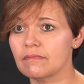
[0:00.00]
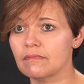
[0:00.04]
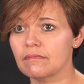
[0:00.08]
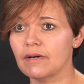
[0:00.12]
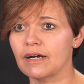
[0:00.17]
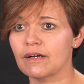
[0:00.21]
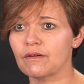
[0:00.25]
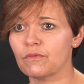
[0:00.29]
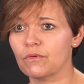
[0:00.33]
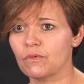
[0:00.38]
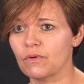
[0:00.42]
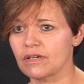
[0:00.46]

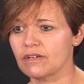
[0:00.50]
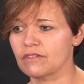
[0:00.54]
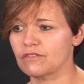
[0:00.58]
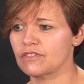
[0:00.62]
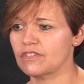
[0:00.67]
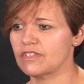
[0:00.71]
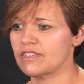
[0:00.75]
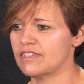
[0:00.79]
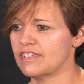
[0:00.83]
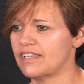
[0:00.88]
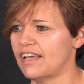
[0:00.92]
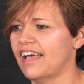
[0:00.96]
don't know what else
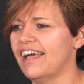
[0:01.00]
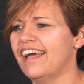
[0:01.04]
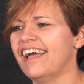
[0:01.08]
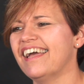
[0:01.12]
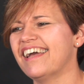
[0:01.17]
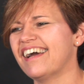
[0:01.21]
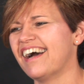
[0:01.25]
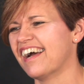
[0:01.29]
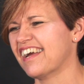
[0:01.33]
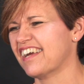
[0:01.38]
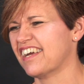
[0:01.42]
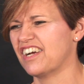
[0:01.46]
to
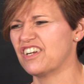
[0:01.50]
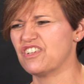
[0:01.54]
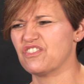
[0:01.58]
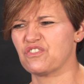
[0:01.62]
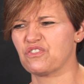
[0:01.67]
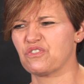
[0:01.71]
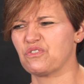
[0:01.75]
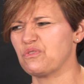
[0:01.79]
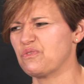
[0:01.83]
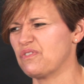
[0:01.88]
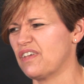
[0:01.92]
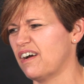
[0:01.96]
say. I kind of
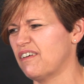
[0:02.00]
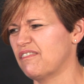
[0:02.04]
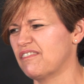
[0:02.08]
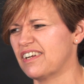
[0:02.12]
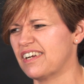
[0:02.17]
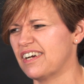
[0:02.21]
screwed that one